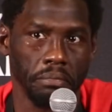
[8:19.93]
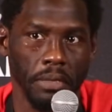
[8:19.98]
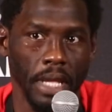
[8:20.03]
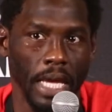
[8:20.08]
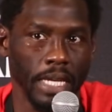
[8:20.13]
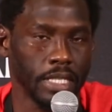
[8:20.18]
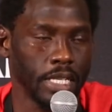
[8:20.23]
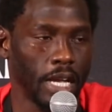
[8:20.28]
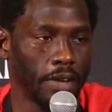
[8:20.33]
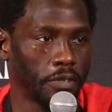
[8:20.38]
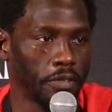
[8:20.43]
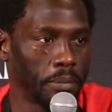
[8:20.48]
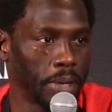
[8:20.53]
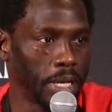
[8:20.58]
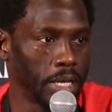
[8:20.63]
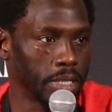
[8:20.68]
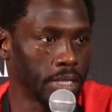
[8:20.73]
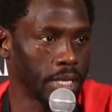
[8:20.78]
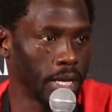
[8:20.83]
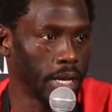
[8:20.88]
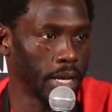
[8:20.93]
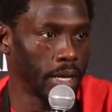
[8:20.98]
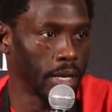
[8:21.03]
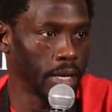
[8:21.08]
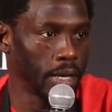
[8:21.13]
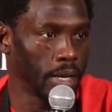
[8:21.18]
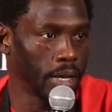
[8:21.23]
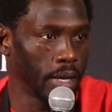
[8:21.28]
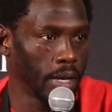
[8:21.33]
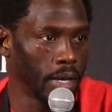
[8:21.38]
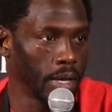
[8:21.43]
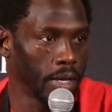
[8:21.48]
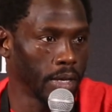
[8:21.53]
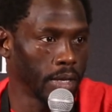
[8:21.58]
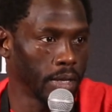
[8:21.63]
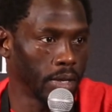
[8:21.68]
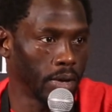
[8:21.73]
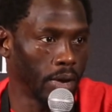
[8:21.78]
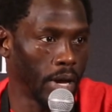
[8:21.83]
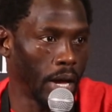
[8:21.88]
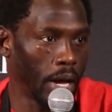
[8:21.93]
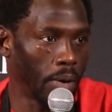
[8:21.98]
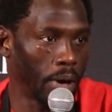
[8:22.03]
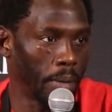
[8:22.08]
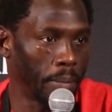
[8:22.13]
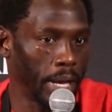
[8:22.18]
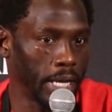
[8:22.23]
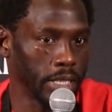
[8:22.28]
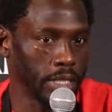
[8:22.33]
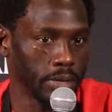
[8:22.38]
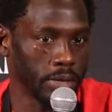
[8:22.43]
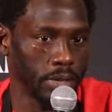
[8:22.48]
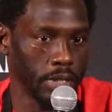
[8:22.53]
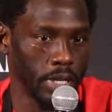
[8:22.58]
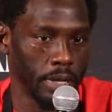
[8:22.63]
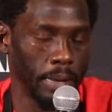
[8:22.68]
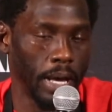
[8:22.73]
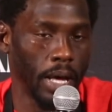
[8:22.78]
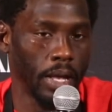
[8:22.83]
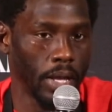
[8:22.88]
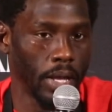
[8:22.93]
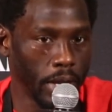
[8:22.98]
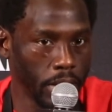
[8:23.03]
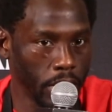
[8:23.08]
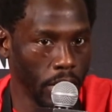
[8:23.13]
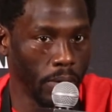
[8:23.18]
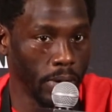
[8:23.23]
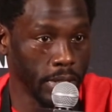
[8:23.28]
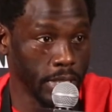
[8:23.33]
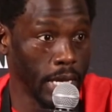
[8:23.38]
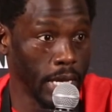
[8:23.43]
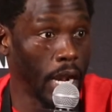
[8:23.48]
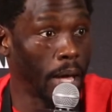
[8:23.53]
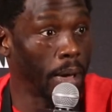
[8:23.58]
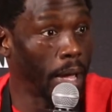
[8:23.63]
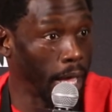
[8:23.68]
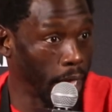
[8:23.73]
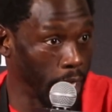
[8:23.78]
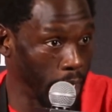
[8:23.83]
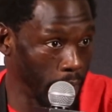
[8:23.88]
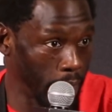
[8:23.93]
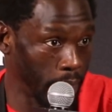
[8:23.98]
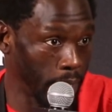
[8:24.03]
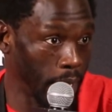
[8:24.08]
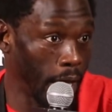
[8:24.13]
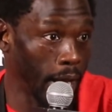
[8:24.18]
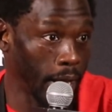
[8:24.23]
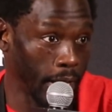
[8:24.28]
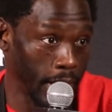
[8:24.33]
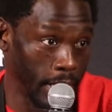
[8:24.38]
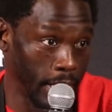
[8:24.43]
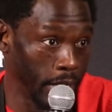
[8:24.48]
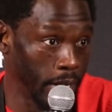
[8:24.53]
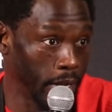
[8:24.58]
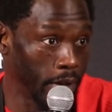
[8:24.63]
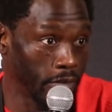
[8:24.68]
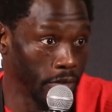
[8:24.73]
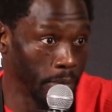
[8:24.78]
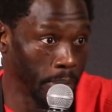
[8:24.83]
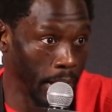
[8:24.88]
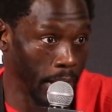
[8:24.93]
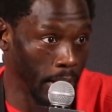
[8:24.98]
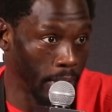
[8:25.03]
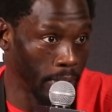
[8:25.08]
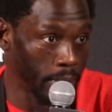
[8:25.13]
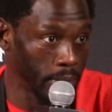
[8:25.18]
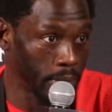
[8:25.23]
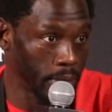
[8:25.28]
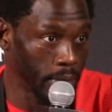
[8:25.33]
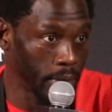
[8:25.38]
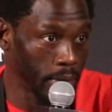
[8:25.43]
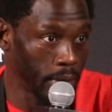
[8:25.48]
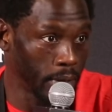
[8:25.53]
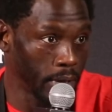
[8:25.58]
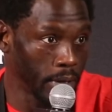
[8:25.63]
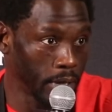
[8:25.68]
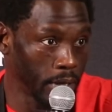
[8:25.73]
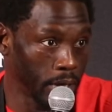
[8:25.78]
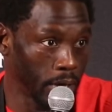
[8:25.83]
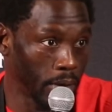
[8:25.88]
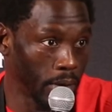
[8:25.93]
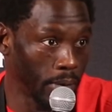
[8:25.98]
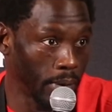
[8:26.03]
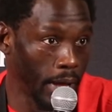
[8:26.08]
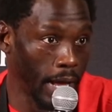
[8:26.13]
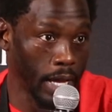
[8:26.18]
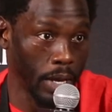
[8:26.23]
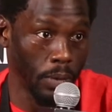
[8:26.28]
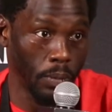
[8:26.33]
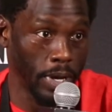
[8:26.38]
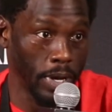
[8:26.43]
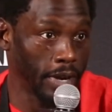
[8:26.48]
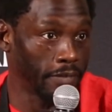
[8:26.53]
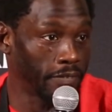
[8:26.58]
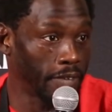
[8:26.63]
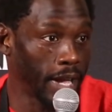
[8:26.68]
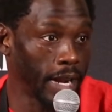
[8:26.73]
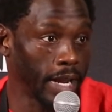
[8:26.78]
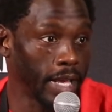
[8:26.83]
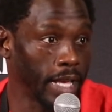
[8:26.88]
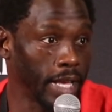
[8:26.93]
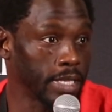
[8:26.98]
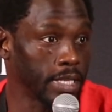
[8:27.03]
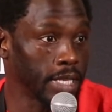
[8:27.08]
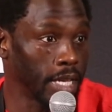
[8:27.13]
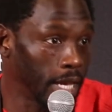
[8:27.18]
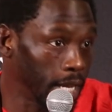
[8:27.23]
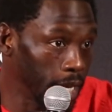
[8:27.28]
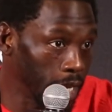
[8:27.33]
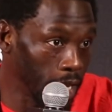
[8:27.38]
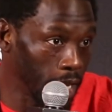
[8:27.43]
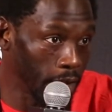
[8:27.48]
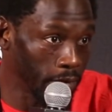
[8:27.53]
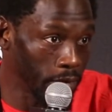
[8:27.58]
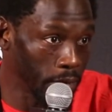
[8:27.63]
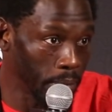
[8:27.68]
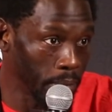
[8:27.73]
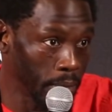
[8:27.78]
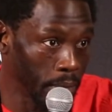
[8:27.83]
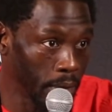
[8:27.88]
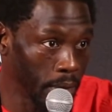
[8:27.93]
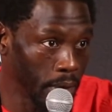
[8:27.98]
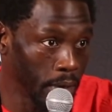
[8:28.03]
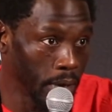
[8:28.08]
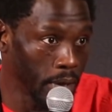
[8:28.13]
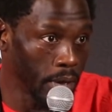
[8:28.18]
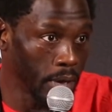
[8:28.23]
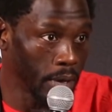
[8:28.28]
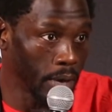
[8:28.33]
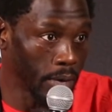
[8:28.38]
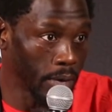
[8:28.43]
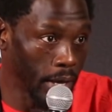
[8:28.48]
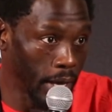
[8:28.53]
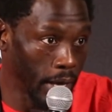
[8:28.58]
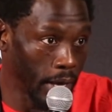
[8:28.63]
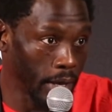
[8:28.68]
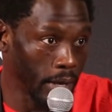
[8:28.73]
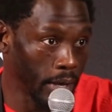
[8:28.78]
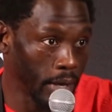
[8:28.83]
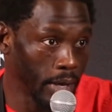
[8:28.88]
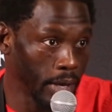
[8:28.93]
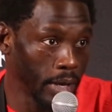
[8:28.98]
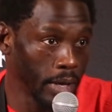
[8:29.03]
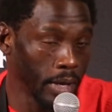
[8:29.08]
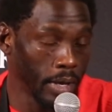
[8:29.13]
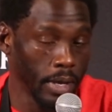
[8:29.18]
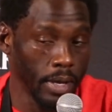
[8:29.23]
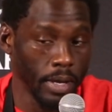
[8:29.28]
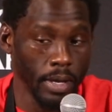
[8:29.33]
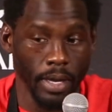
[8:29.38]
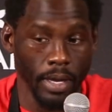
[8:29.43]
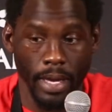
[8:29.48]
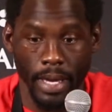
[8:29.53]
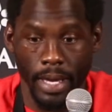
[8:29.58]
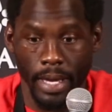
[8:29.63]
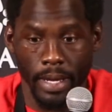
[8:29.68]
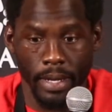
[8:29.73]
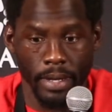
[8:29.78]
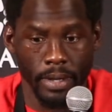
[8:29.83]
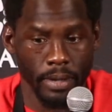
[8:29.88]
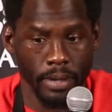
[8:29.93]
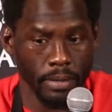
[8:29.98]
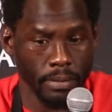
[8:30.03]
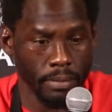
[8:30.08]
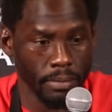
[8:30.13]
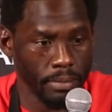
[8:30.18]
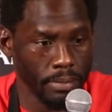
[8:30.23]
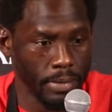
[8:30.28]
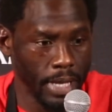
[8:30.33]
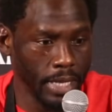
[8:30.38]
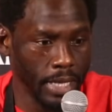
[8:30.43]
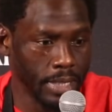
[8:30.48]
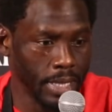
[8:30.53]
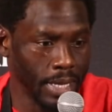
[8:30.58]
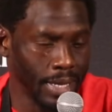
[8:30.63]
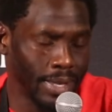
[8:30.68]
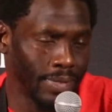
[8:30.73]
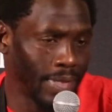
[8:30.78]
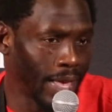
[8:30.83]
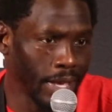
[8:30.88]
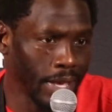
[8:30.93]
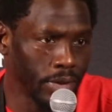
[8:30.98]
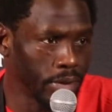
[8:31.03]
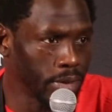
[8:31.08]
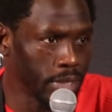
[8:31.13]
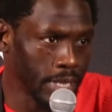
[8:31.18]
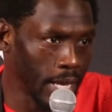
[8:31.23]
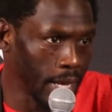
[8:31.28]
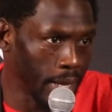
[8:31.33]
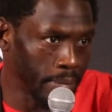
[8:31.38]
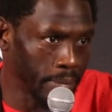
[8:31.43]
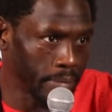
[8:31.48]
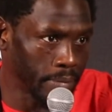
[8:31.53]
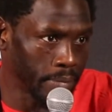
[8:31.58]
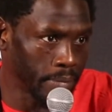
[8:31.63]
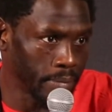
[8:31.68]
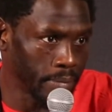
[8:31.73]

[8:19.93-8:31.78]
that's not for me to say, you know, how I match up to them. All I know is that I can knock any of them out. You know, I can win a fight against any of them, okay? And that's it. And they can do the same.